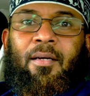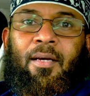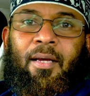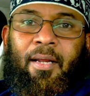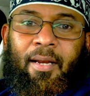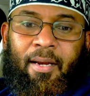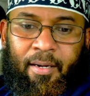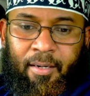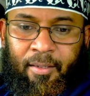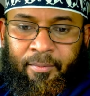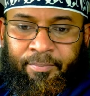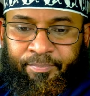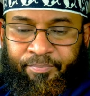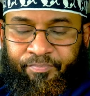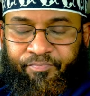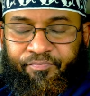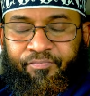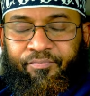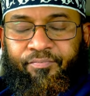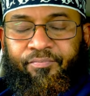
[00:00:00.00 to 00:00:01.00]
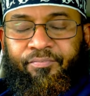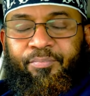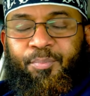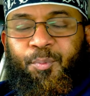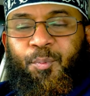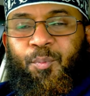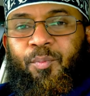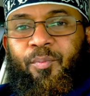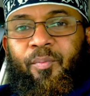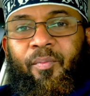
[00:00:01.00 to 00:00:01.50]
And
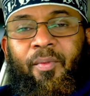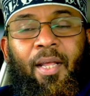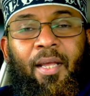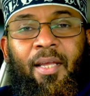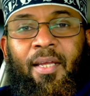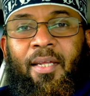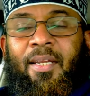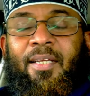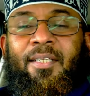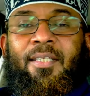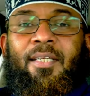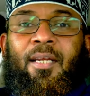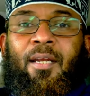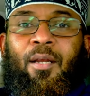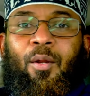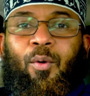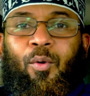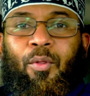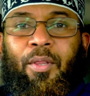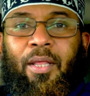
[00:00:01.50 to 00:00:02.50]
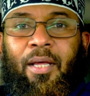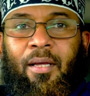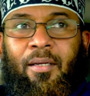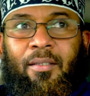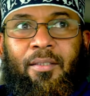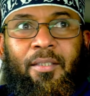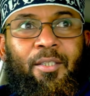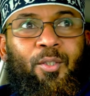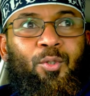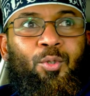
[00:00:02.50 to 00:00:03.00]
he doesn't know that
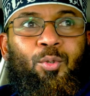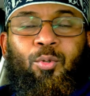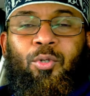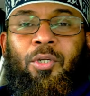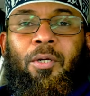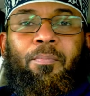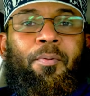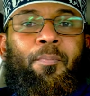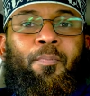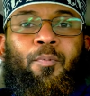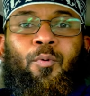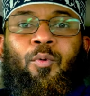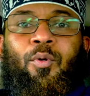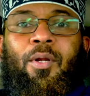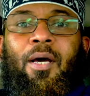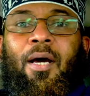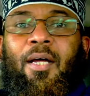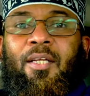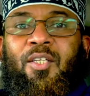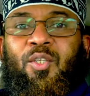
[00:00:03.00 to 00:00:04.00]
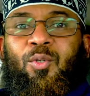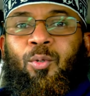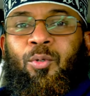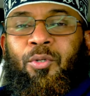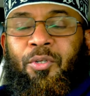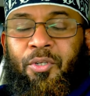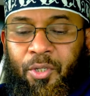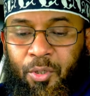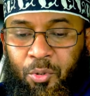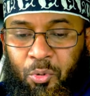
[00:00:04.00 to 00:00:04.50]
in this dunya people are so
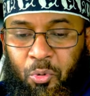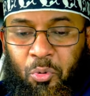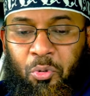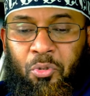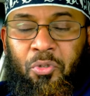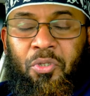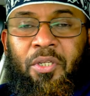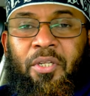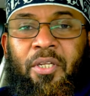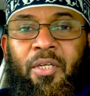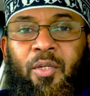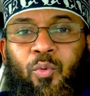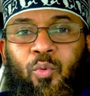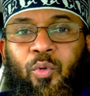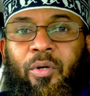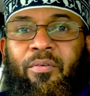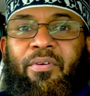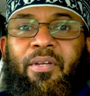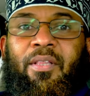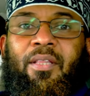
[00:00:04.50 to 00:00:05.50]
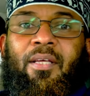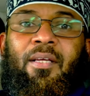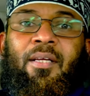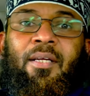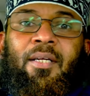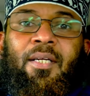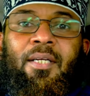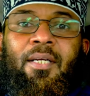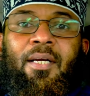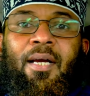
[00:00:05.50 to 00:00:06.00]
dangerous and they do everything.
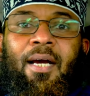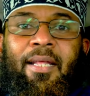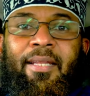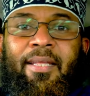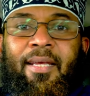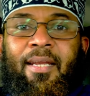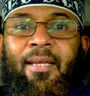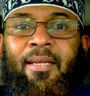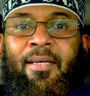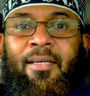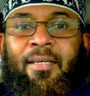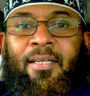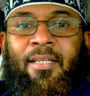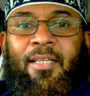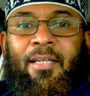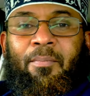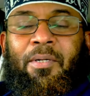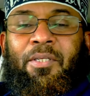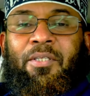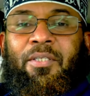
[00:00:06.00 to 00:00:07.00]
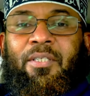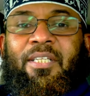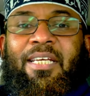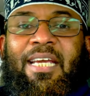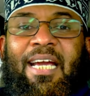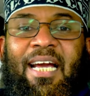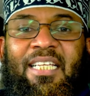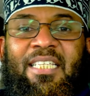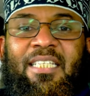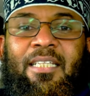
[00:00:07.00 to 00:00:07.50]
And then the
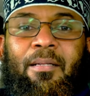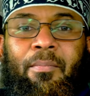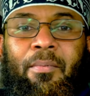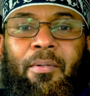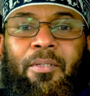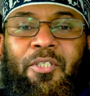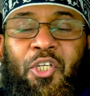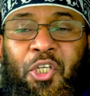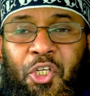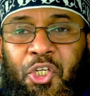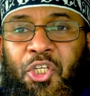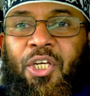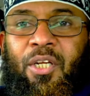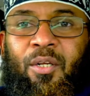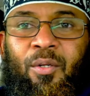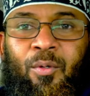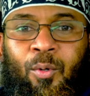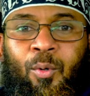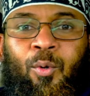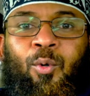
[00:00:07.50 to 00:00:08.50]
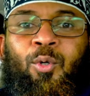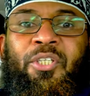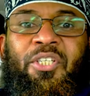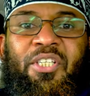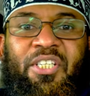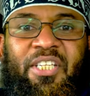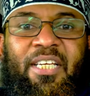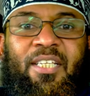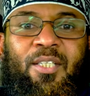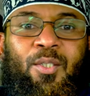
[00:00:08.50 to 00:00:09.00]
he asked the magician, who is
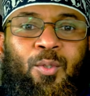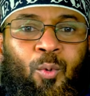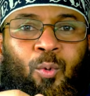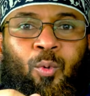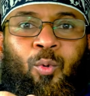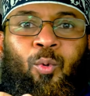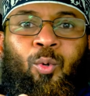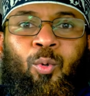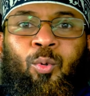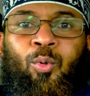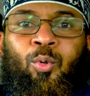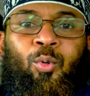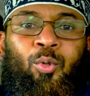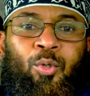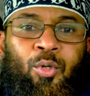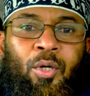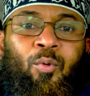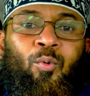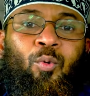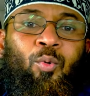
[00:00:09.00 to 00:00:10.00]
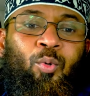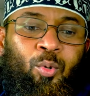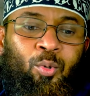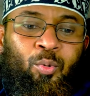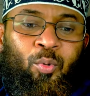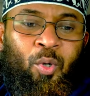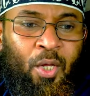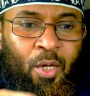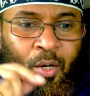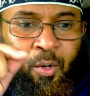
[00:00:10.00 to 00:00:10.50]
this? Who, who, who,
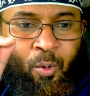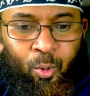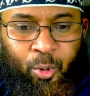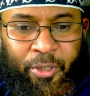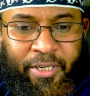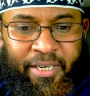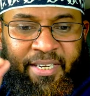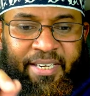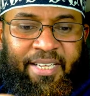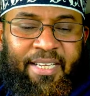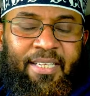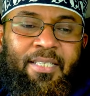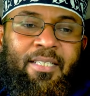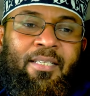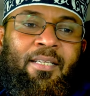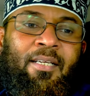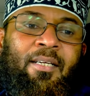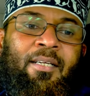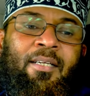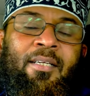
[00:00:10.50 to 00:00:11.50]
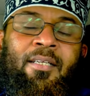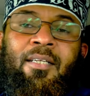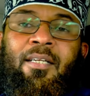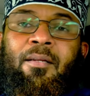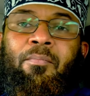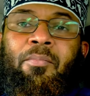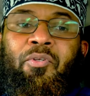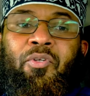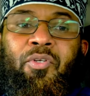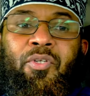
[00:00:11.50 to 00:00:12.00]
who, who did this?
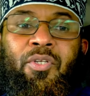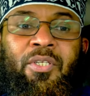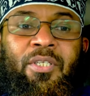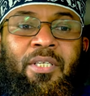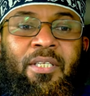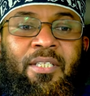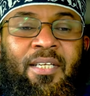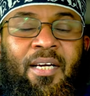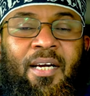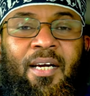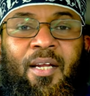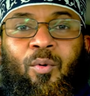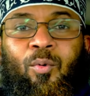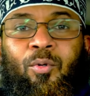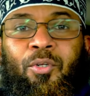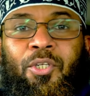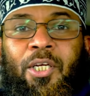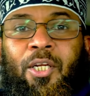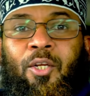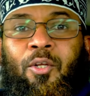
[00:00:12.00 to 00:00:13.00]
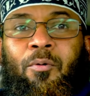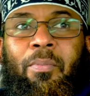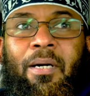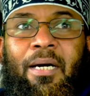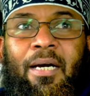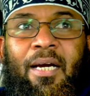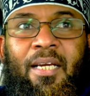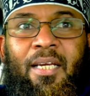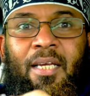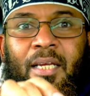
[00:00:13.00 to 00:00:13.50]
The magician says, I cannot tell you,
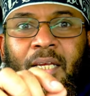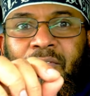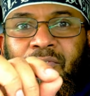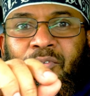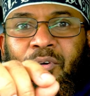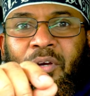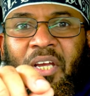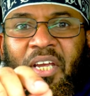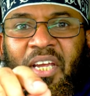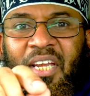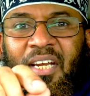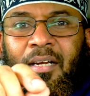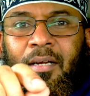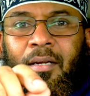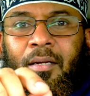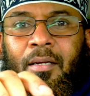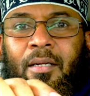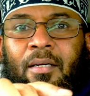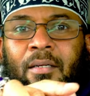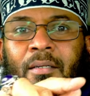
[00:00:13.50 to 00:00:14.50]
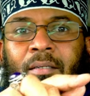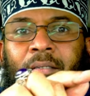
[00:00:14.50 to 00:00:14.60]
but I can give you a hint